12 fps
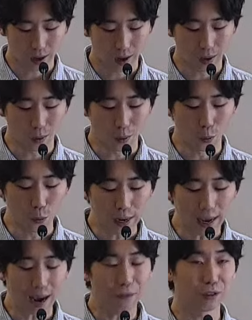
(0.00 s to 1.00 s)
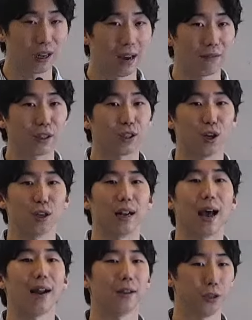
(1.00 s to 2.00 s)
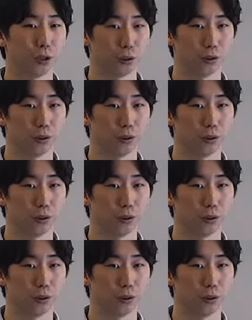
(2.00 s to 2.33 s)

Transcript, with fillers: we have to have a certain attitude.